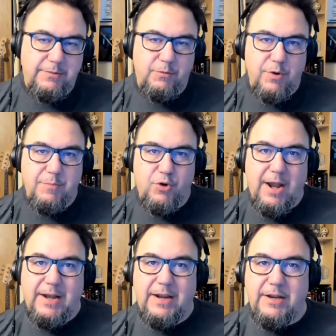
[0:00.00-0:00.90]

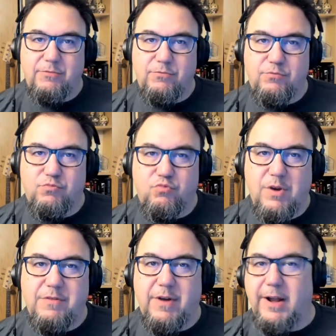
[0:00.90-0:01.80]
rebranding and
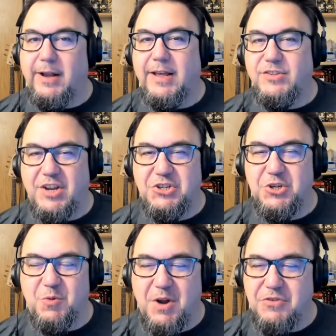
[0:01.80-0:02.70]
revitalization
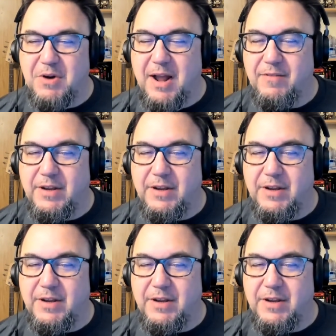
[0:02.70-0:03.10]
of OneDrive,